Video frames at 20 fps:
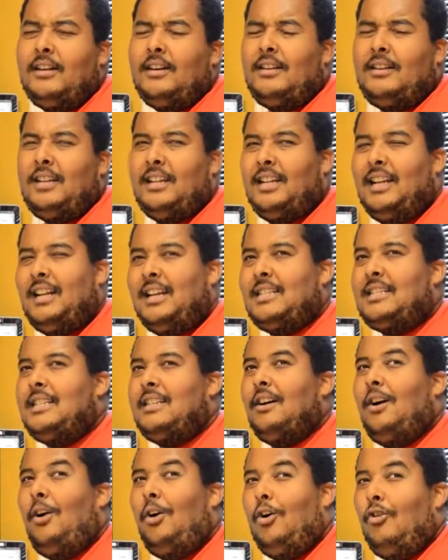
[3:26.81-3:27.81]
They let us see
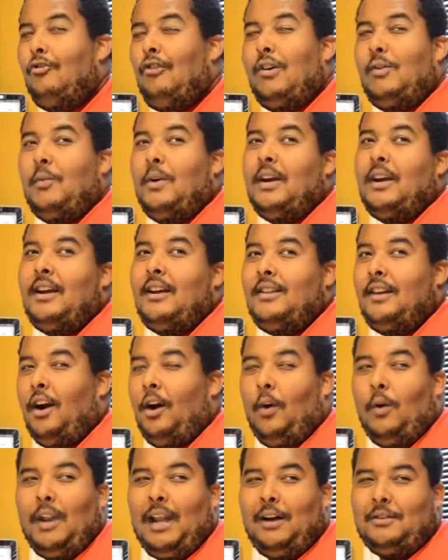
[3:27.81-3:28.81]
the whole runway. The
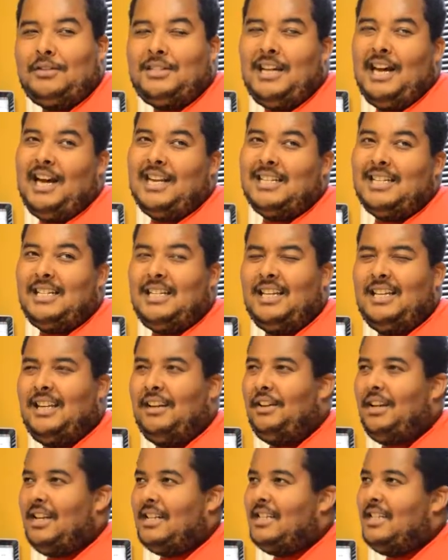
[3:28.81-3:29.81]
whole outside is lit. They'll
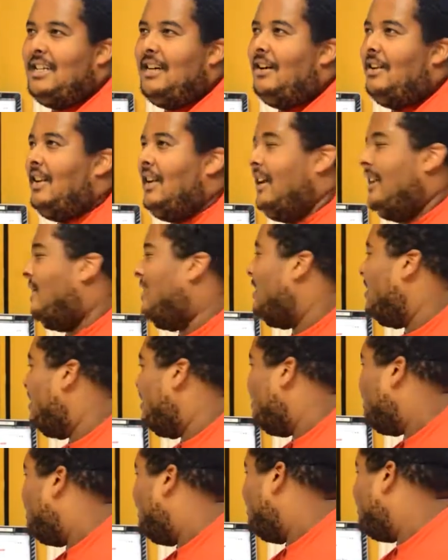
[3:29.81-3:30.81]
let us see all of that.
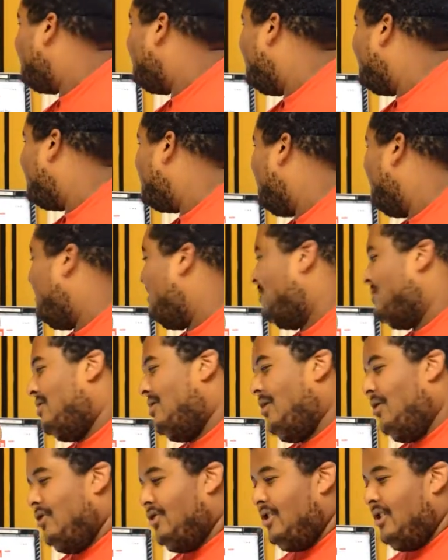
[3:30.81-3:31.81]
Once you're inside those
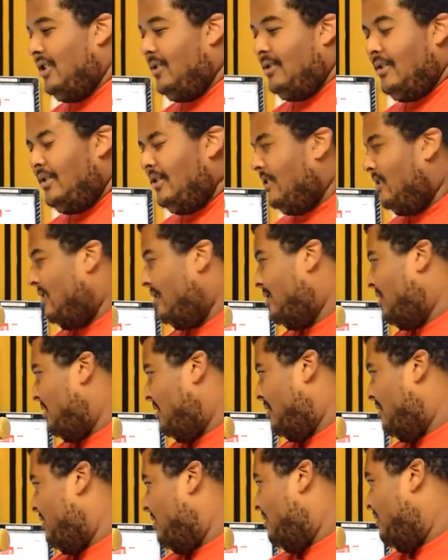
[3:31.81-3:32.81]
doors, though,
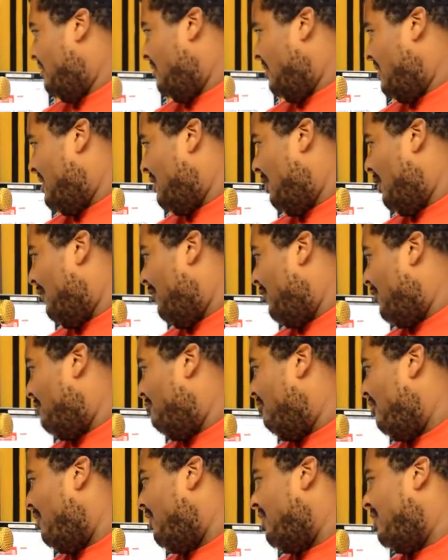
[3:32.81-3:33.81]
it's only for the
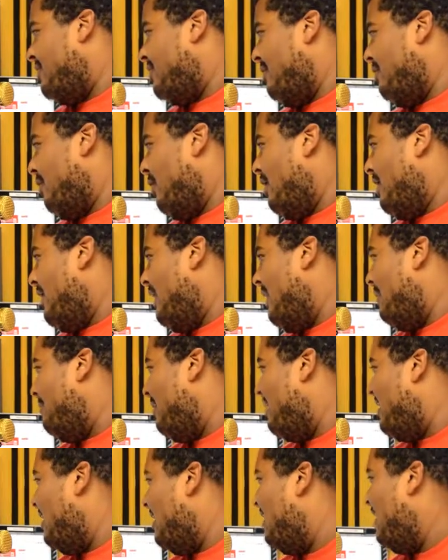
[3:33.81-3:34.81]
privileged. And one day
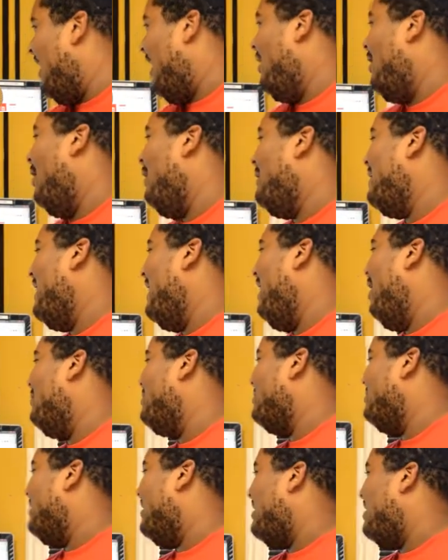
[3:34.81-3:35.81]
I hope
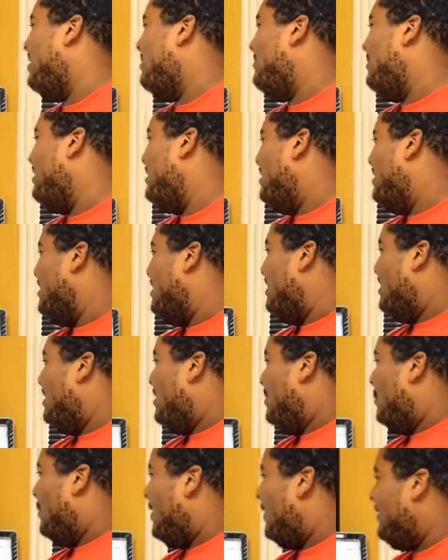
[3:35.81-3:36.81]
to become
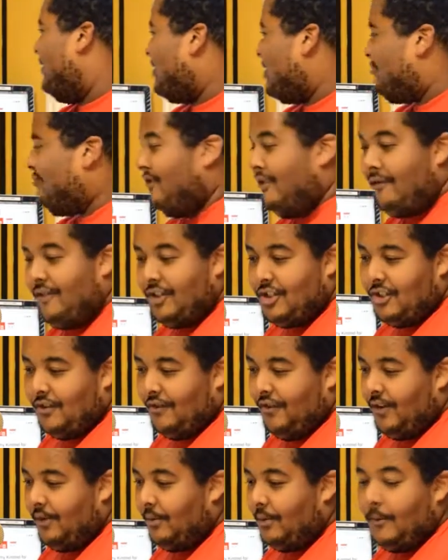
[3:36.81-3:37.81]
one of these privileged
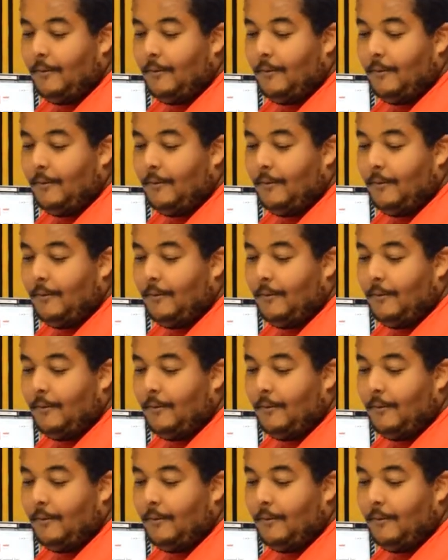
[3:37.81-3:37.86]
few.